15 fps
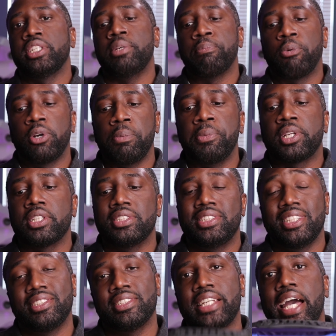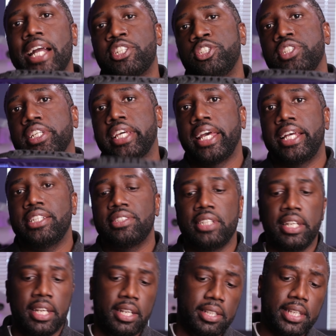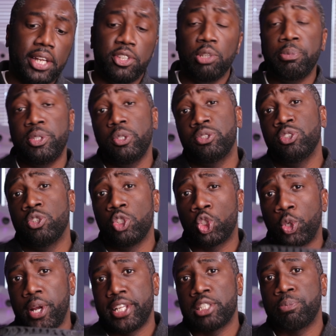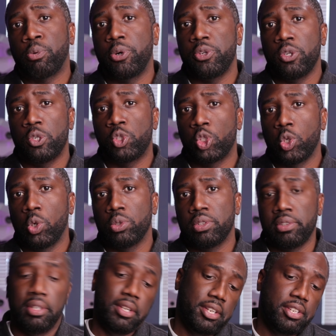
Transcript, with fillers: and important because this is actually the case that you'll be using to transport your drone,